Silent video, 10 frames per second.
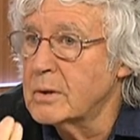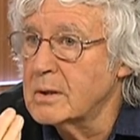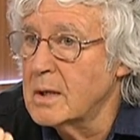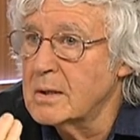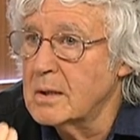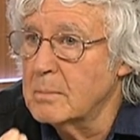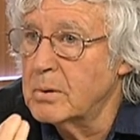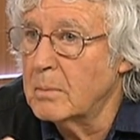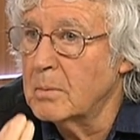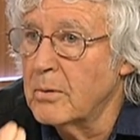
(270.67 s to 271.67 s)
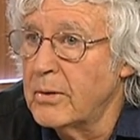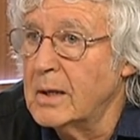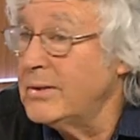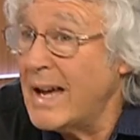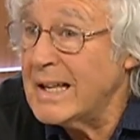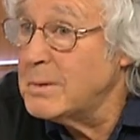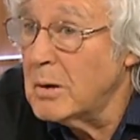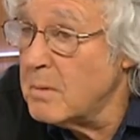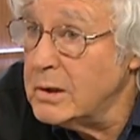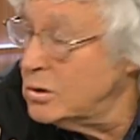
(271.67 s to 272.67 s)
that says the improbable thing. That's what
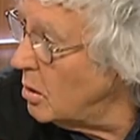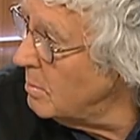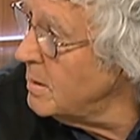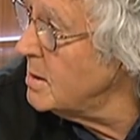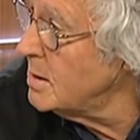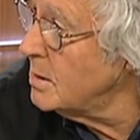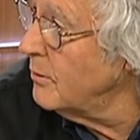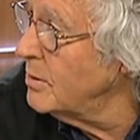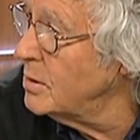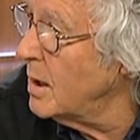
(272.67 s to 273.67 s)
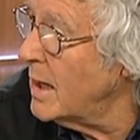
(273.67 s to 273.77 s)
my job is, Virginia.